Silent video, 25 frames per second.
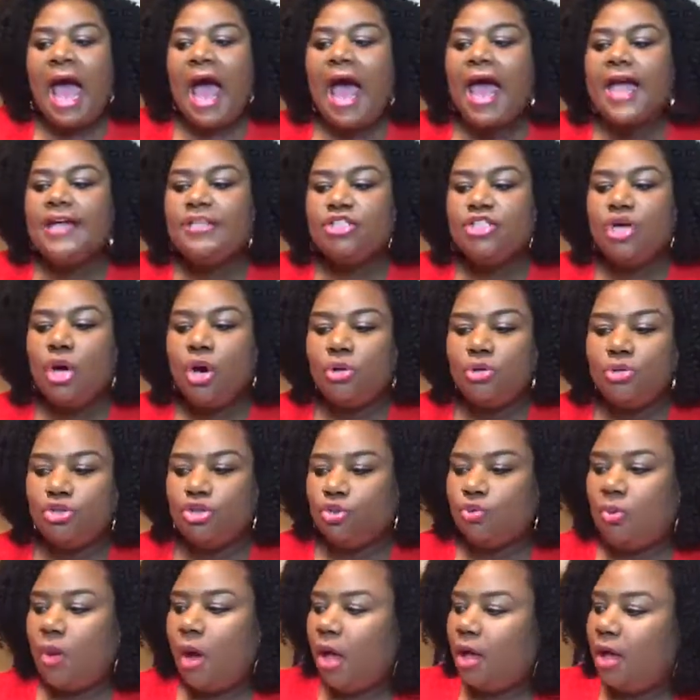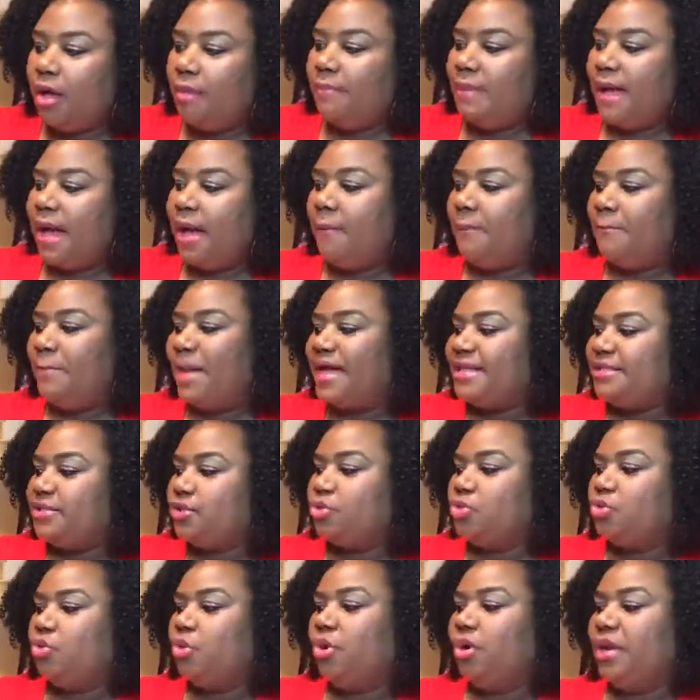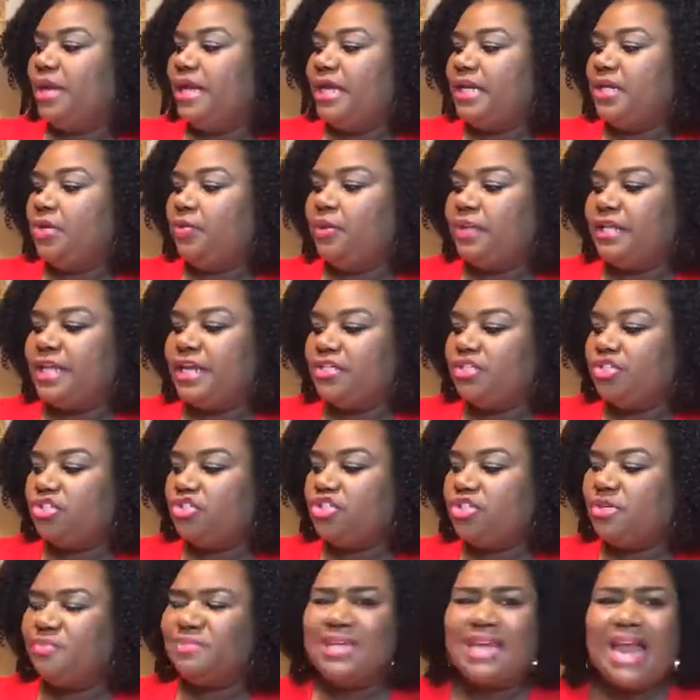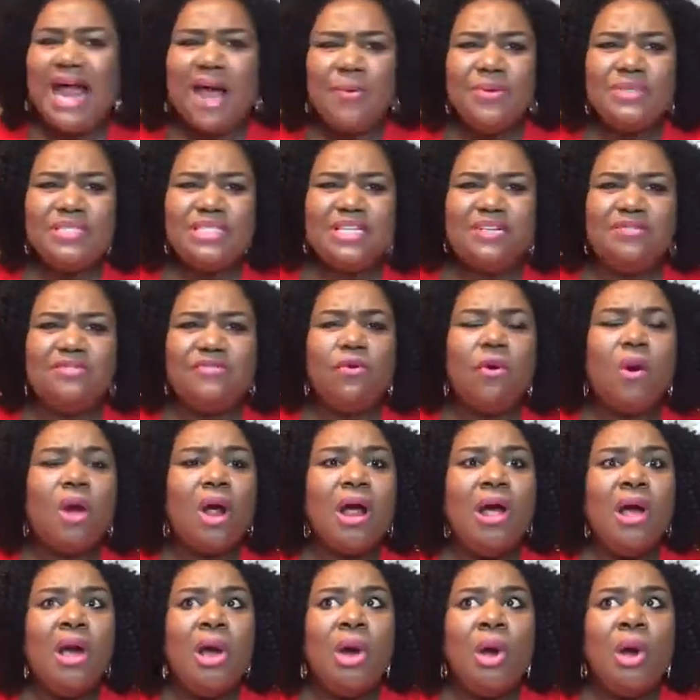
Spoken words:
I told you all about my story in a relationship that I was in for